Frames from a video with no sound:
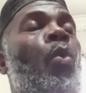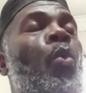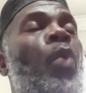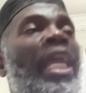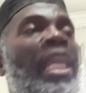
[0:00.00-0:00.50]

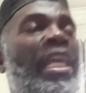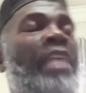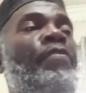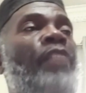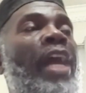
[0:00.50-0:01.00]
we
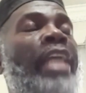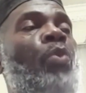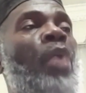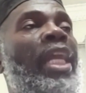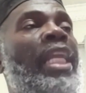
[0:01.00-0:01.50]
leave
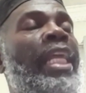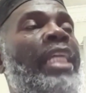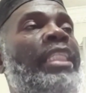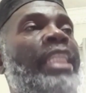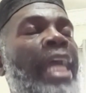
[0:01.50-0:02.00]
and we
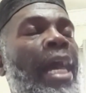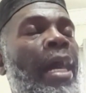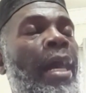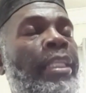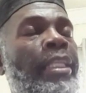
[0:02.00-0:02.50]
release the
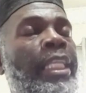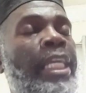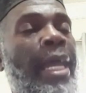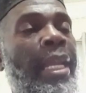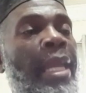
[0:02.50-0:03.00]
dynamic,
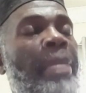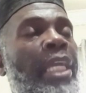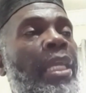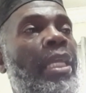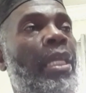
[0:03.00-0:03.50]

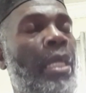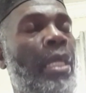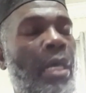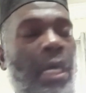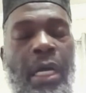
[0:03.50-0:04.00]

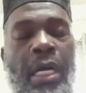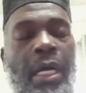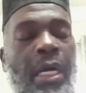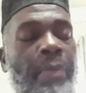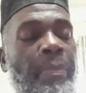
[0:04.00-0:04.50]

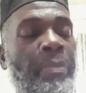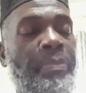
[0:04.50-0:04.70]
the